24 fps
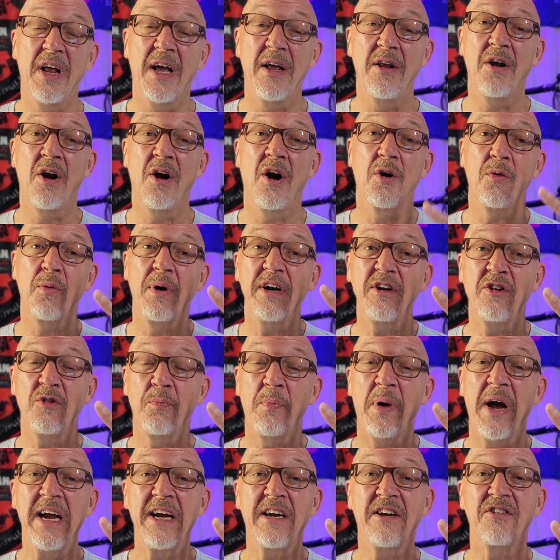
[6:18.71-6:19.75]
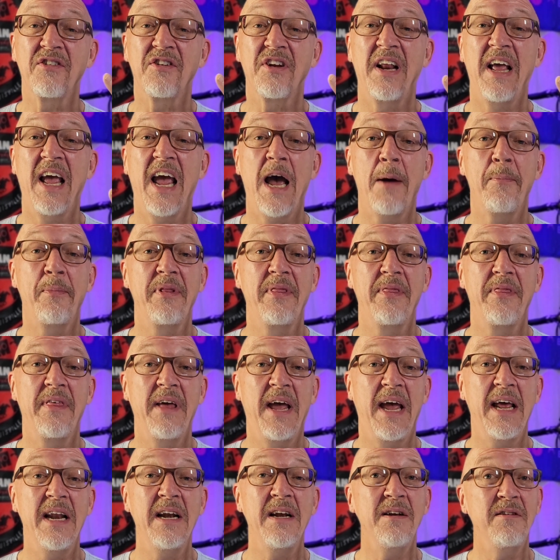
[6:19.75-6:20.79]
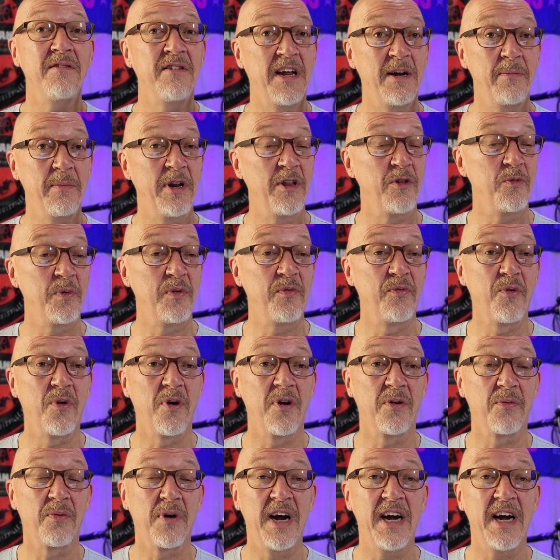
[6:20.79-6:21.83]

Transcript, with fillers: do that heart rate spike is gonna happen then, 10 minutes before the